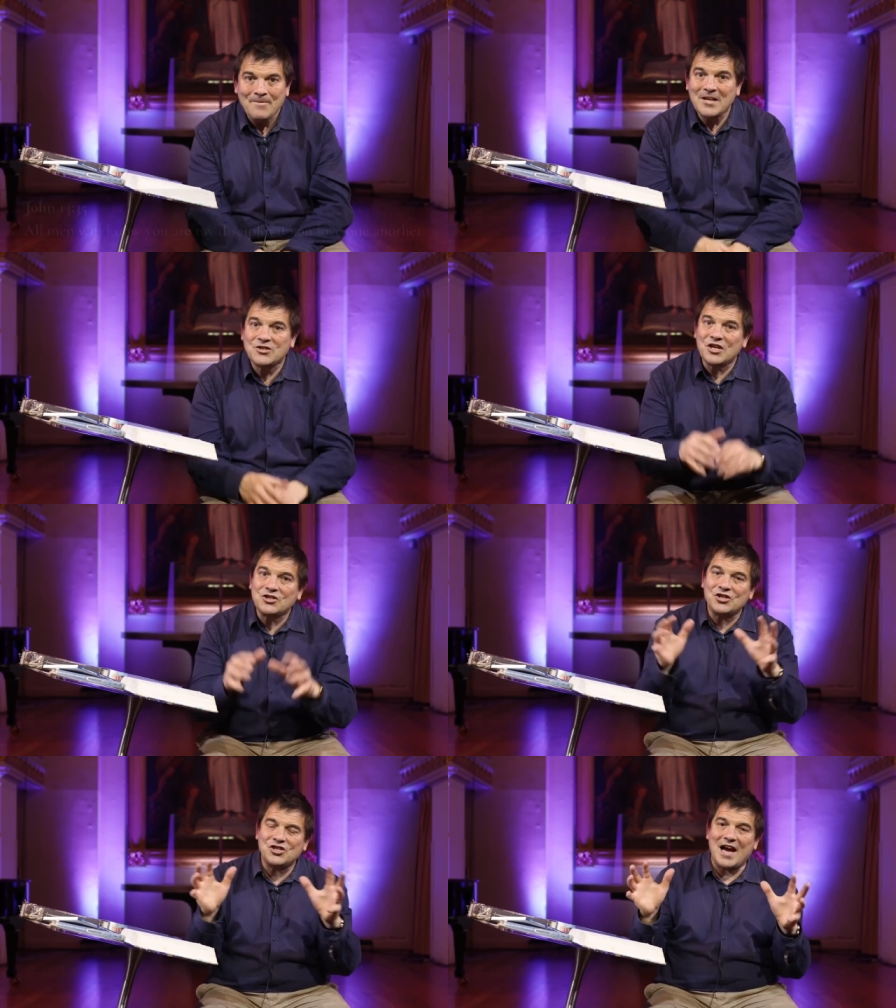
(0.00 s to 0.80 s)
It's
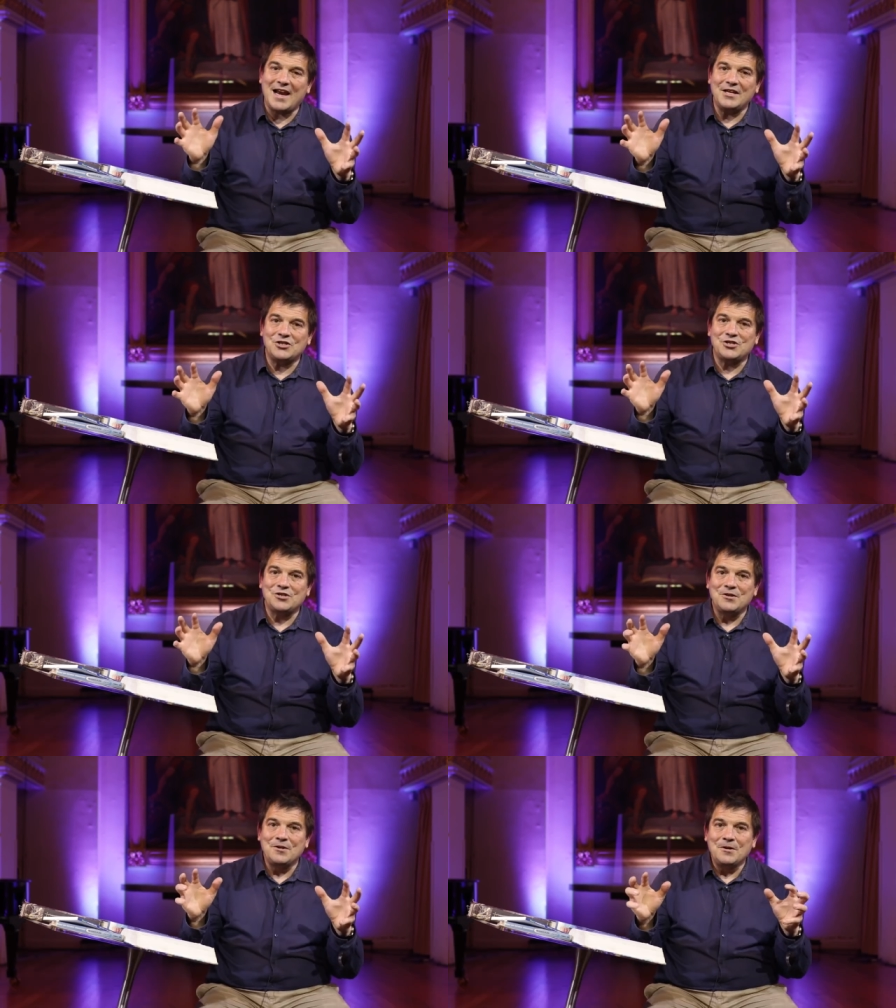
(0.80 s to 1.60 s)
such a challenge.
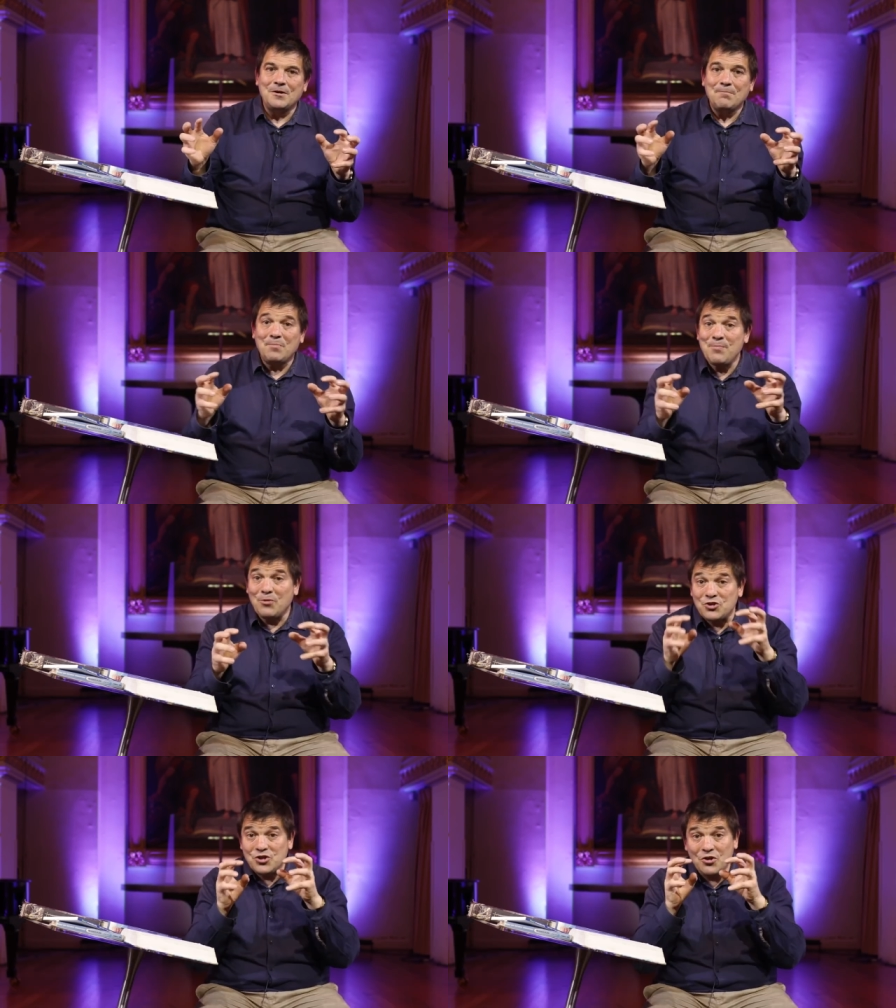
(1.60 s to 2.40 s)

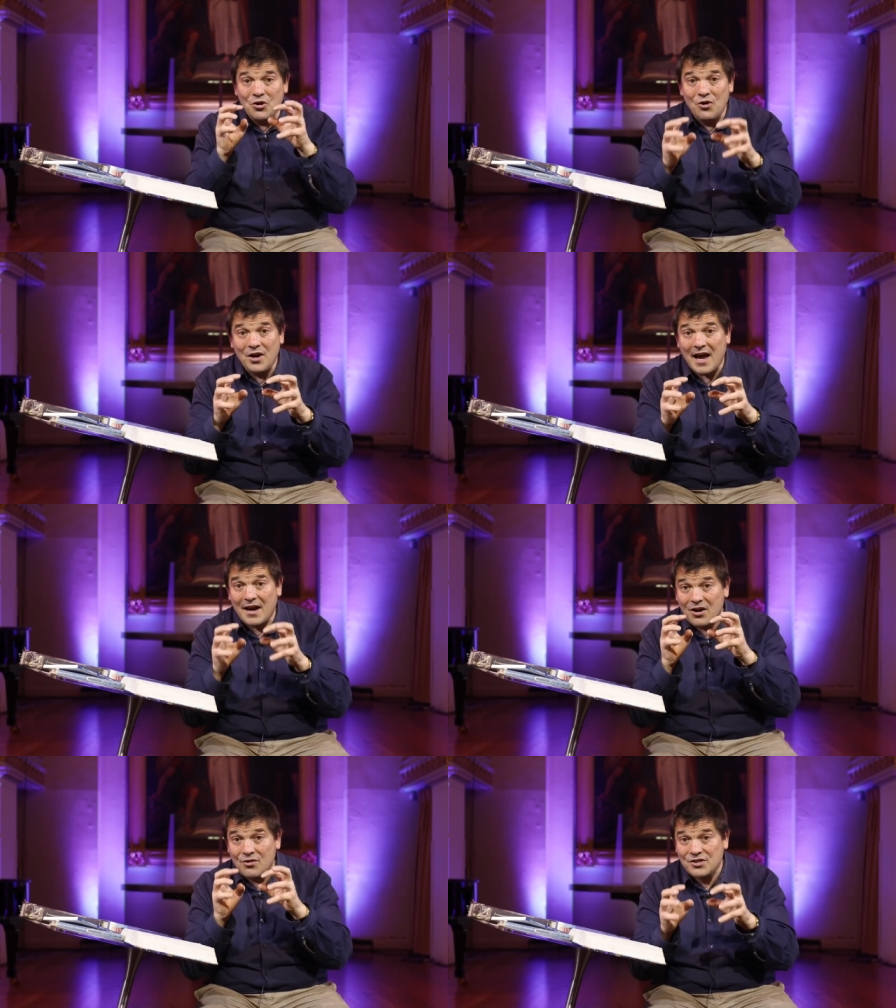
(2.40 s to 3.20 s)
People should look at
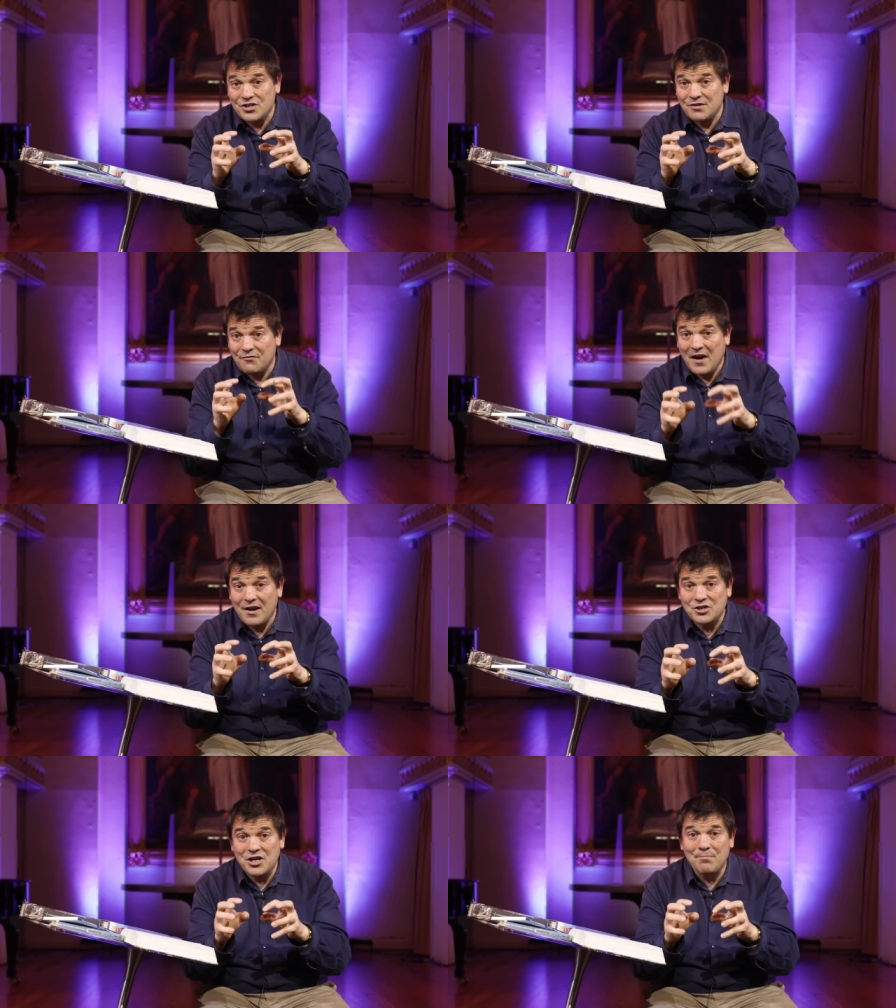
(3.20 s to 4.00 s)
a Christian
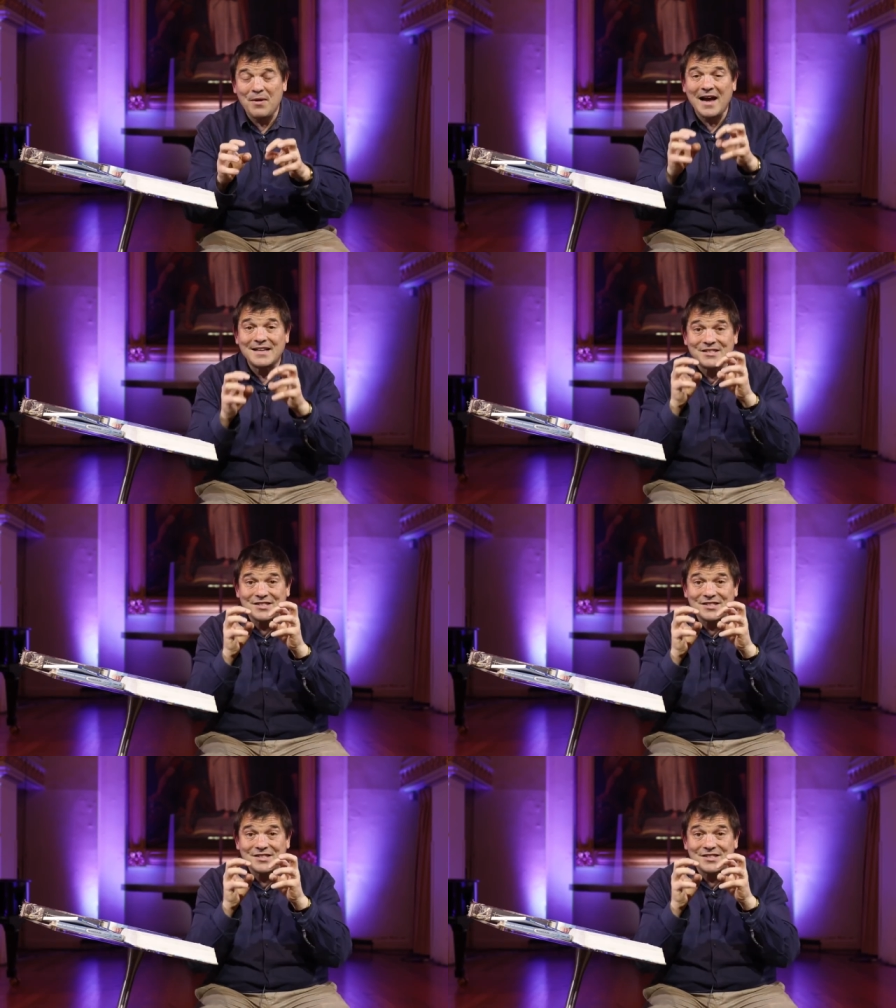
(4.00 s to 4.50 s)
fellowship and